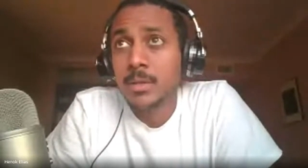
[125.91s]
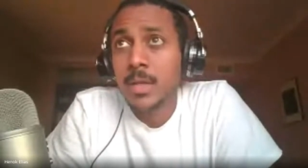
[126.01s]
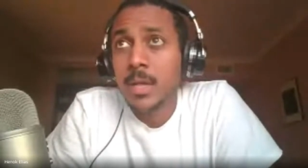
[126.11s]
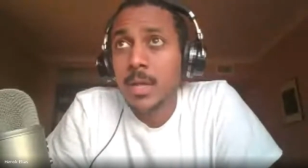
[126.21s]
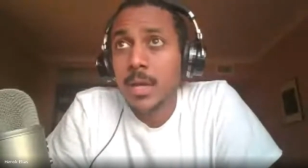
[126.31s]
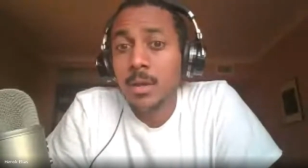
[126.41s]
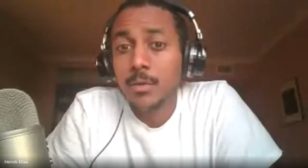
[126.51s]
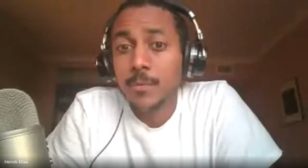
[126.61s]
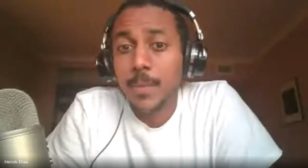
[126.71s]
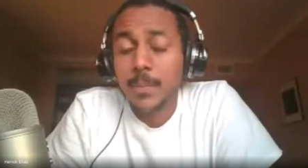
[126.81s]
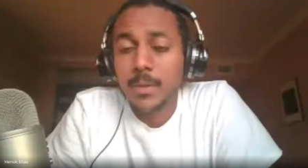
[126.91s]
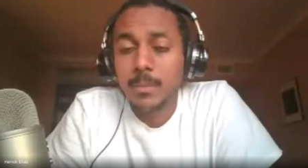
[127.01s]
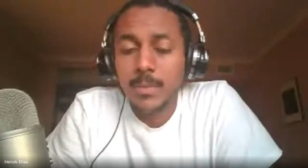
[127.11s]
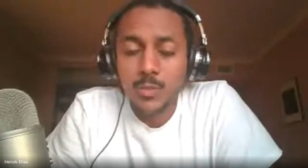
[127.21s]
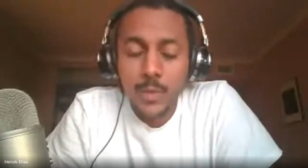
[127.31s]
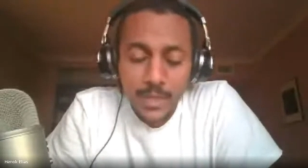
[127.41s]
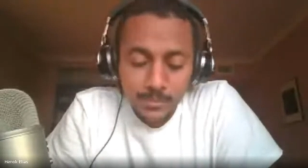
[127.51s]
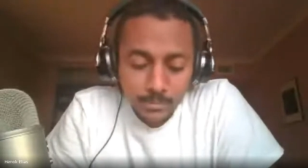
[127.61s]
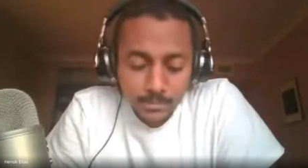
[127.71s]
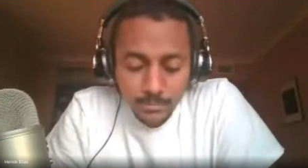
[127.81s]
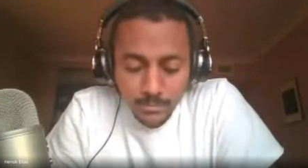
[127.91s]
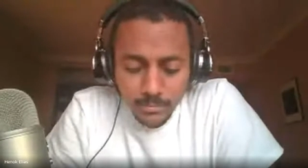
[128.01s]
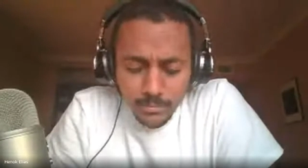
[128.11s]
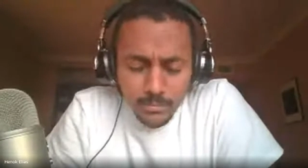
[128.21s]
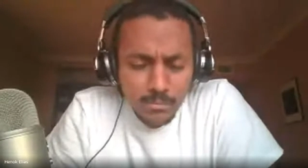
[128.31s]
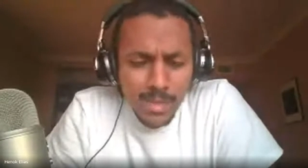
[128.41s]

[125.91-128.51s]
Thomas Merton, and all the people in between.